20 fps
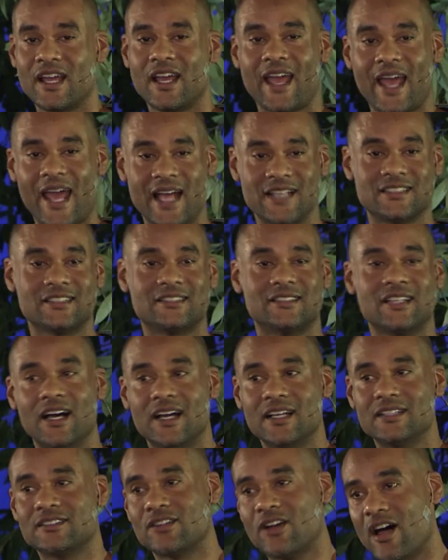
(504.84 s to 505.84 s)
as it
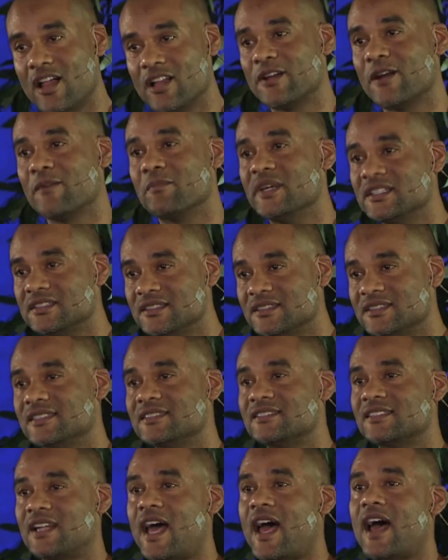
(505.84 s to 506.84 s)
does in all of your businesses
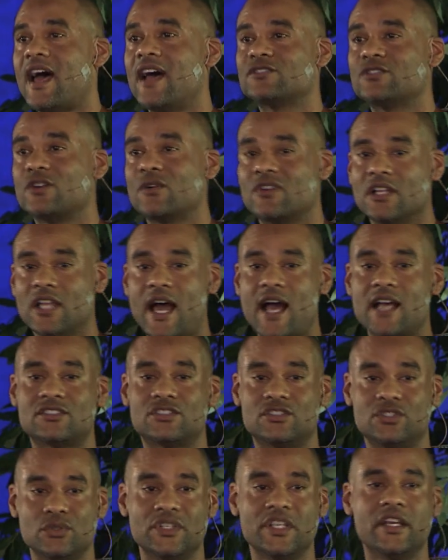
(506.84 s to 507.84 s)
it has over the last
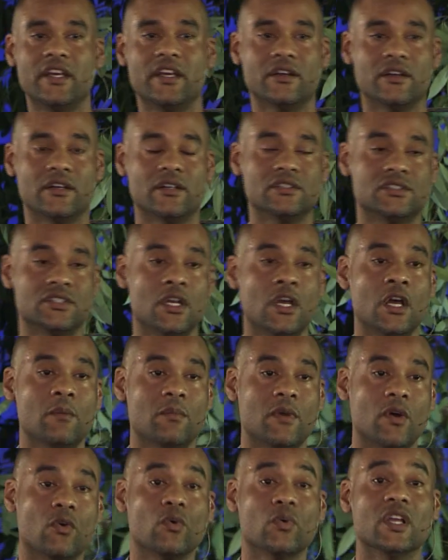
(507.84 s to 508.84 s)
two years. But
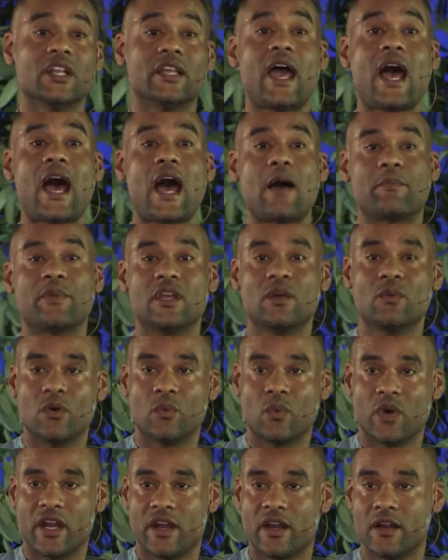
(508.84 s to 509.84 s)
we're really happy with
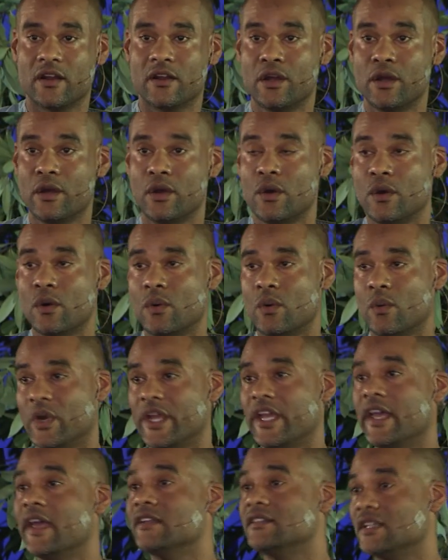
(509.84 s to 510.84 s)
where we
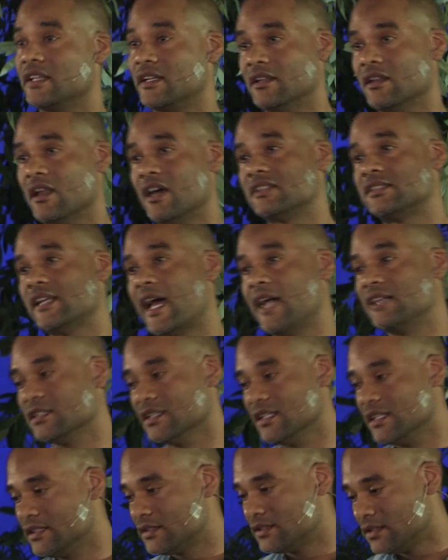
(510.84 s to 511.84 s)
ended. In Los
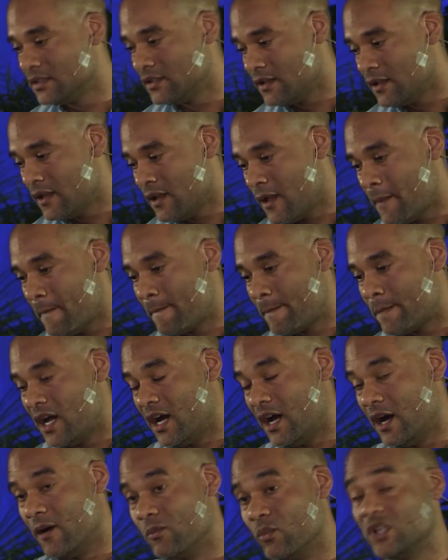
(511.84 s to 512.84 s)
Angeles,
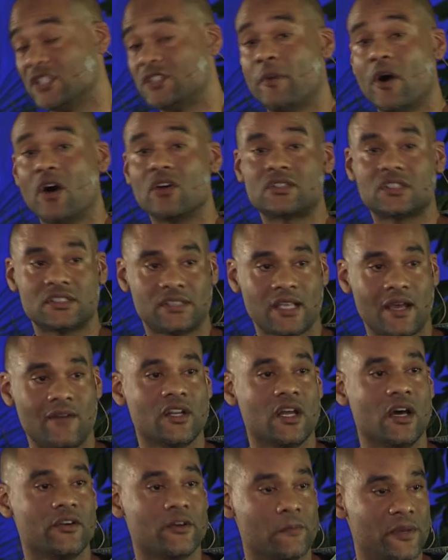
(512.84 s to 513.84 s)
um, we spoke to
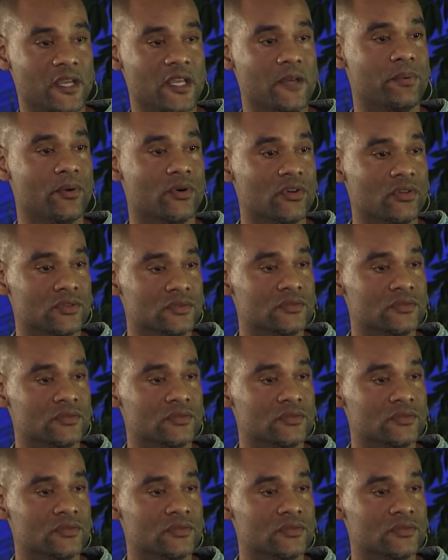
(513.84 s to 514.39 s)
700 people.